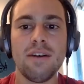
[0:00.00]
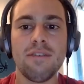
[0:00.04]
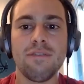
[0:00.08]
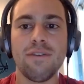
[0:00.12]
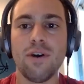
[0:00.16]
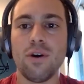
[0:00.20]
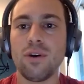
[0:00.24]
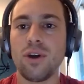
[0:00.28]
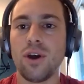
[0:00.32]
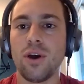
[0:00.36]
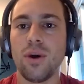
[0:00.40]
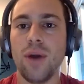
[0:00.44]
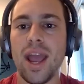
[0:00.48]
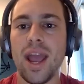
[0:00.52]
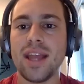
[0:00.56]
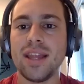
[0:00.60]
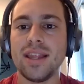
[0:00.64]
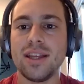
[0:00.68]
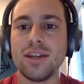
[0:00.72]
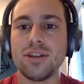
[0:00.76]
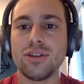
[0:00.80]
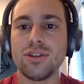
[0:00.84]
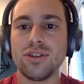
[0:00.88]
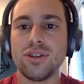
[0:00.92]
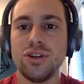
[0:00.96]
photo, and
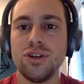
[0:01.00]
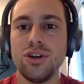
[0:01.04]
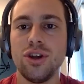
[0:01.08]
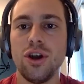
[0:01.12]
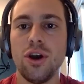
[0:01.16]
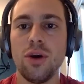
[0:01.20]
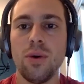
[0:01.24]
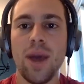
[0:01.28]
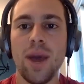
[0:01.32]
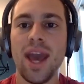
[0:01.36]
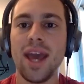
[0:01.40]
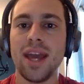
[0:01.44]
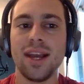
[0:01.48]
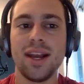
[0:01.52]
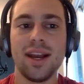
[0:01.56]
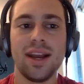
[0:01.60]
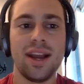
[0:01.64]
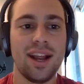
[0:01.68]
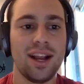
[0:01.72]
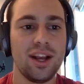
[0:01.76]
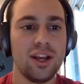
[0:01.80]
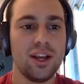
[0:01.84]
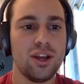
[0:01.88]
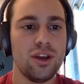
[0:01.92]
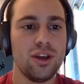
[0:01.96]
there's no
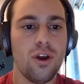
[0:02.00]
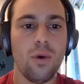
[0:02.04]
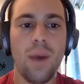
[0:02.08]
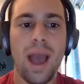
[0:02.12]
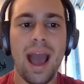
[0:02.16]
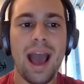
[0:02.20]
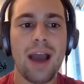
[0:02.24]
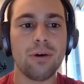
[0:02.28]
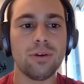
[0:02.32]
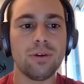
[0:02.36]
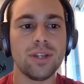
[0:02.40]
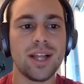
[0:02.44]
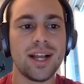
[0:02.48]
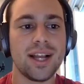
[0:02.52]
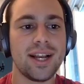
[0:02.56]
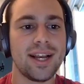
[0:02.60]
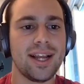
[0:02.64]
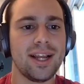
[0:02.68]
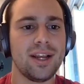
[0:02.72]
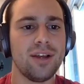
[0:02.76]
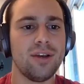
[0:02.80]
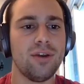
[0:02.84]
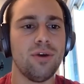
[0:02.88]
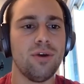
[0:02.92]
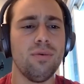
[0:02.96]
editing, no
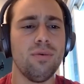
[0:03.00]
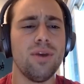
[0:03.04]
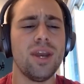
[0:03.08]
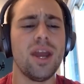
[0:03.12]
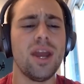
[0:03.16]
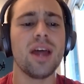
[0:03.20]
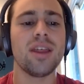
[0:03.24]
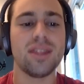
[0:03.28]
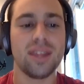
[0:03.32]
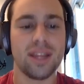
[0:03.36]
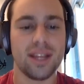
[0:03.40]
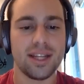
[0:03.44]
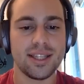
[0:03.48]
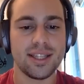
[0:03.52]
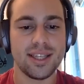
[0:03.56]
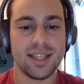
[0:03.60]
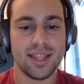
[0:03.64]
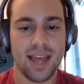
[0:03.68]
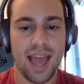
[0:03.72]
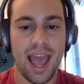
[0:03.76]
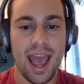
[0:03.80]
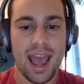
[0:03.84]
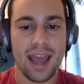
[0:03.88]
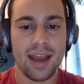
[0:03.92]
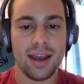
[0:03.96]
outlining, no nothing to that.